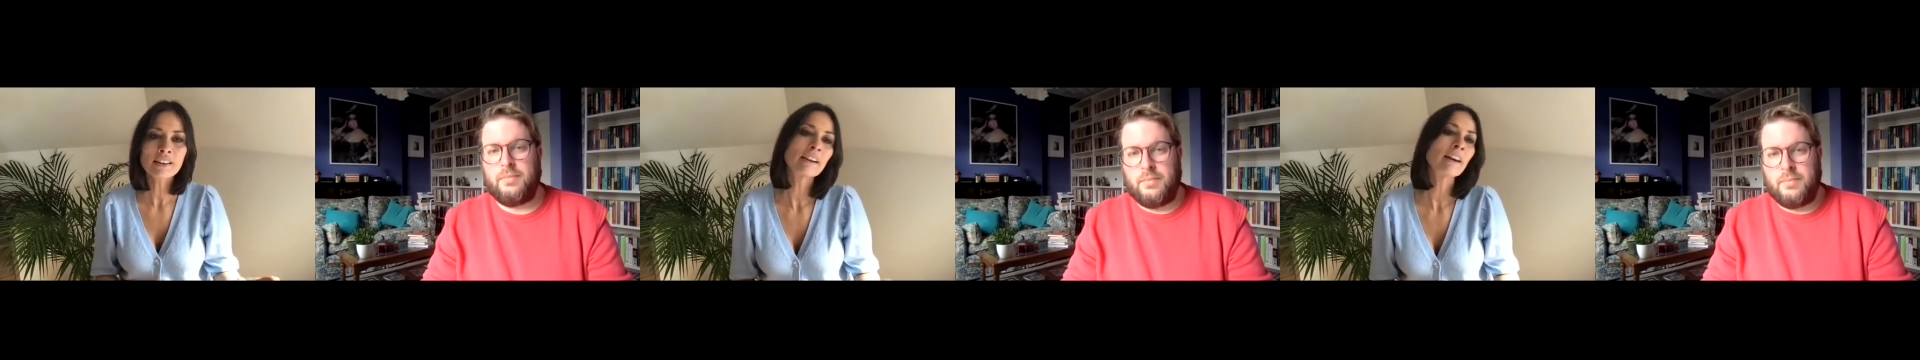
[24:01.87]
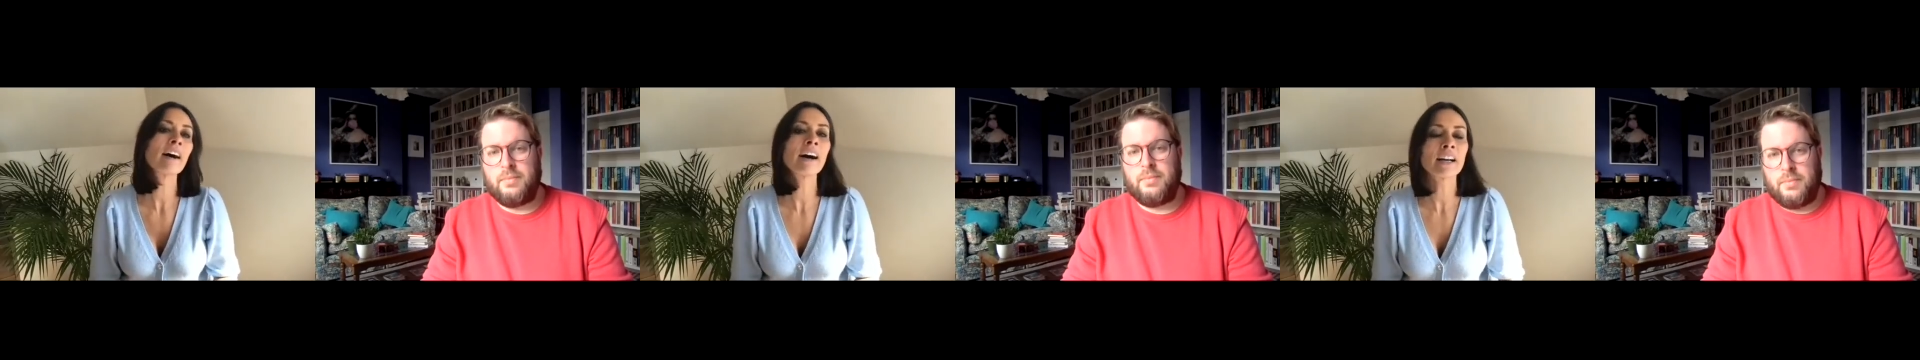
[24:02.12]

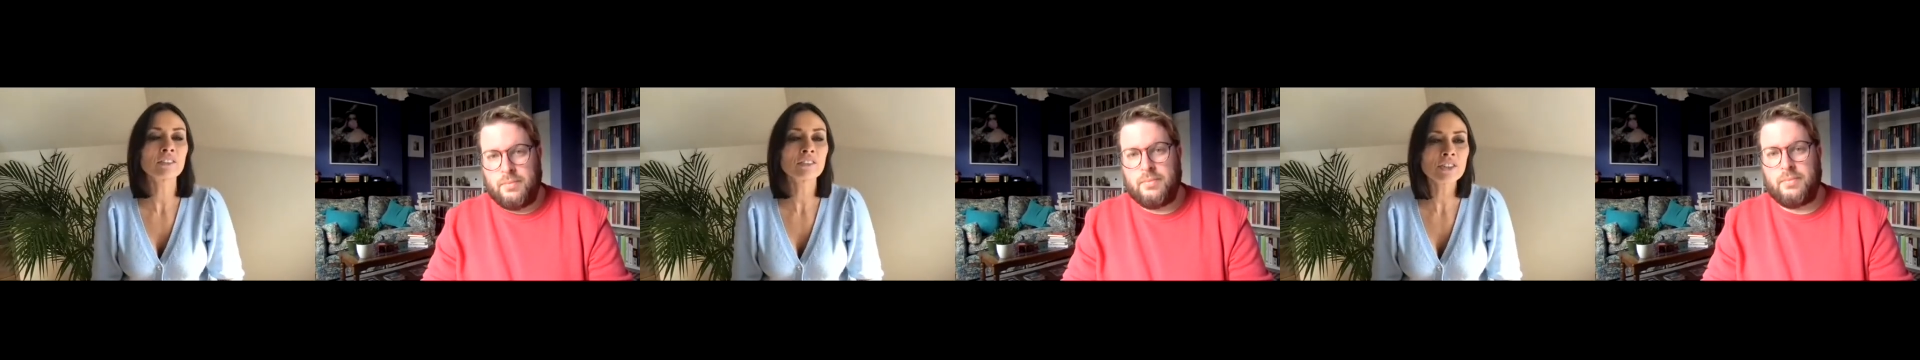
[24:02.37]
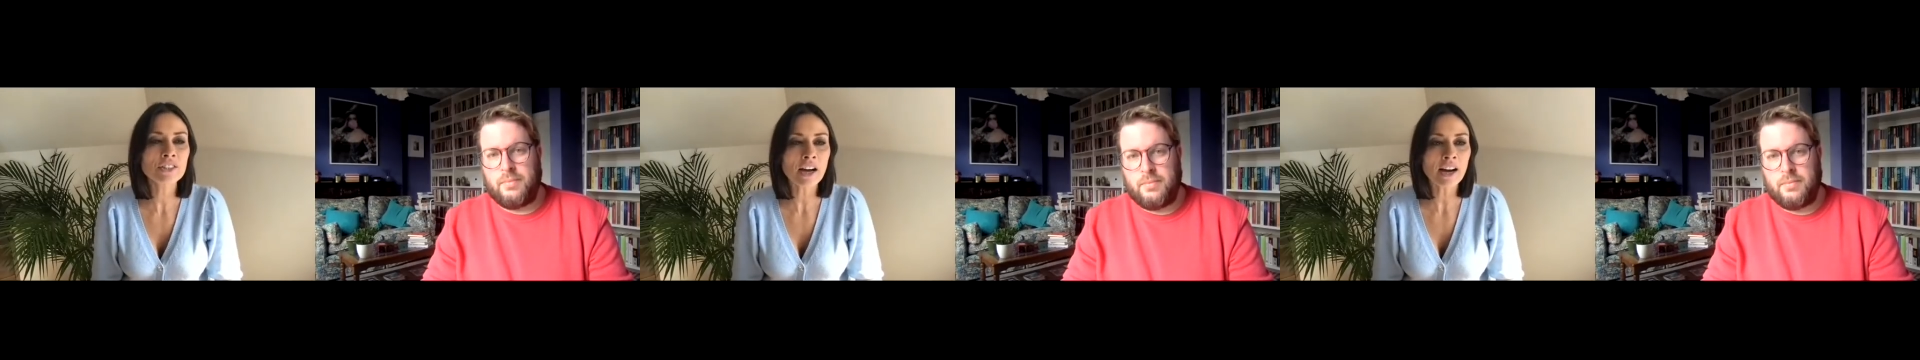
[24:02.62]
Speaker 1: and
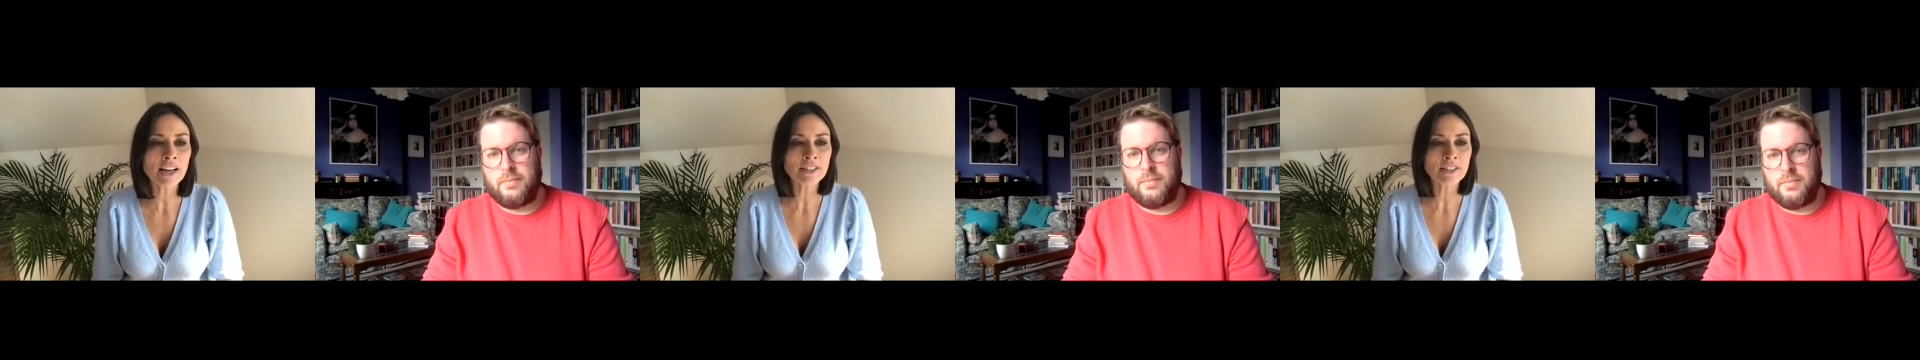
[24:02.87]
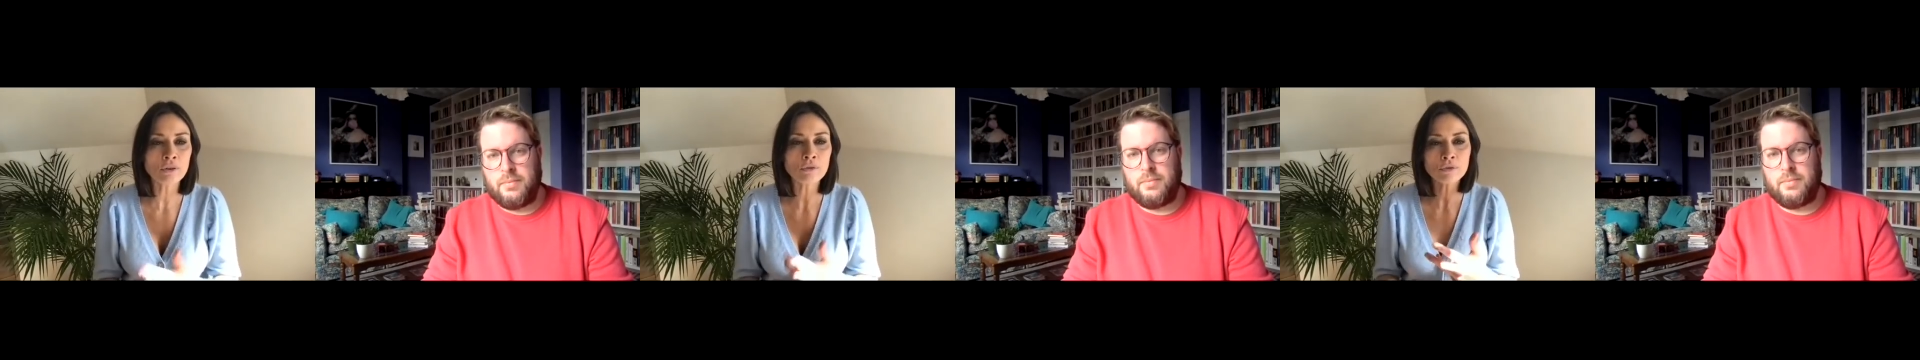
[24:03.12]
i
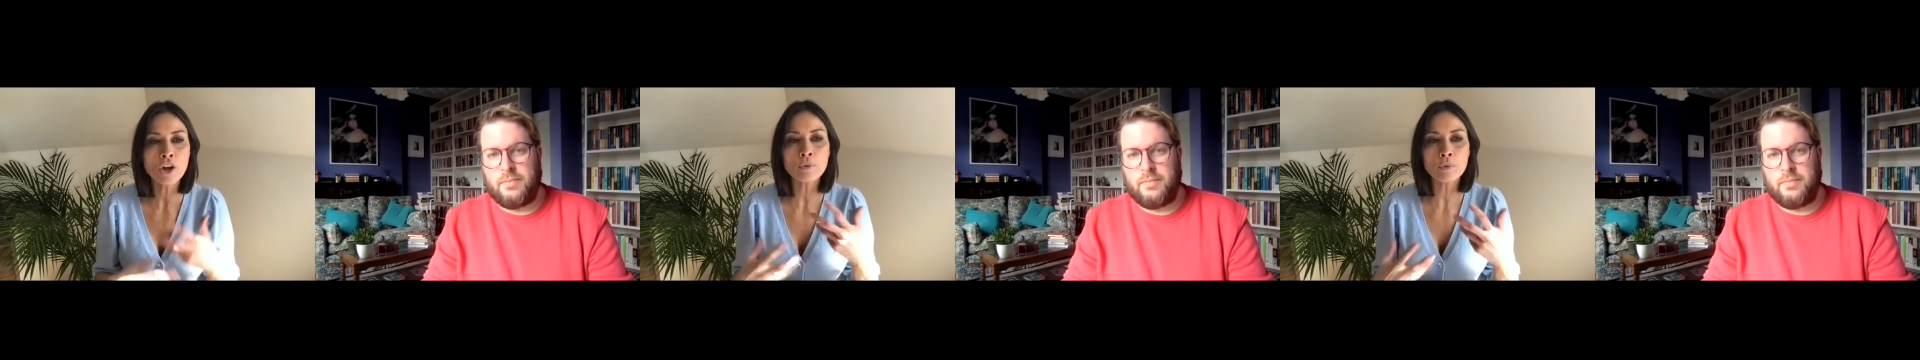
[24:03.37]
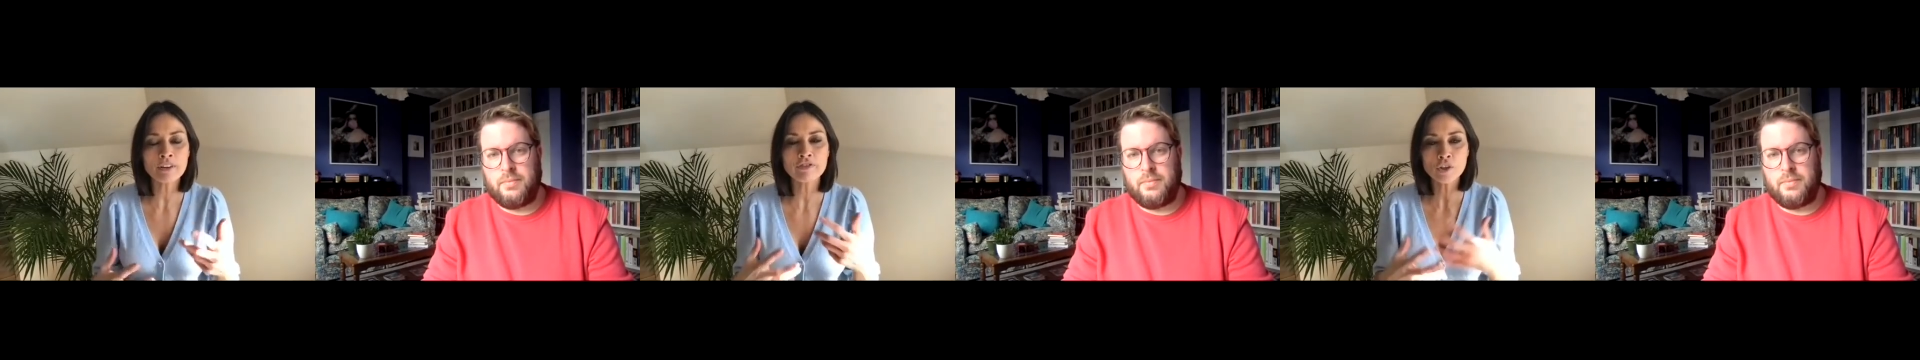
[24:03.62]
don't know if
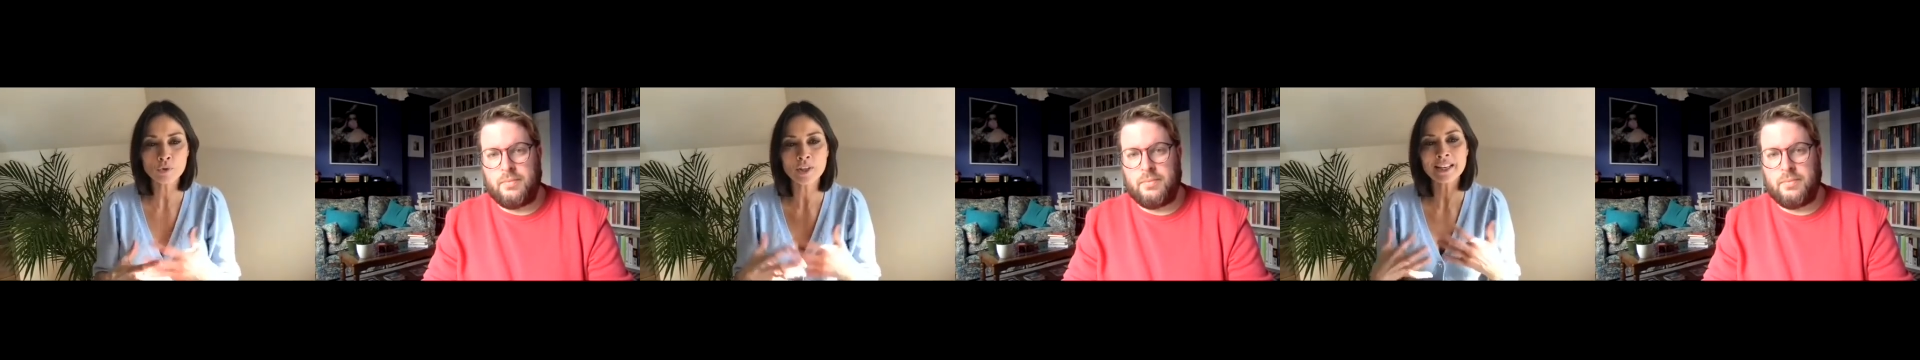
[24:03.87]
you can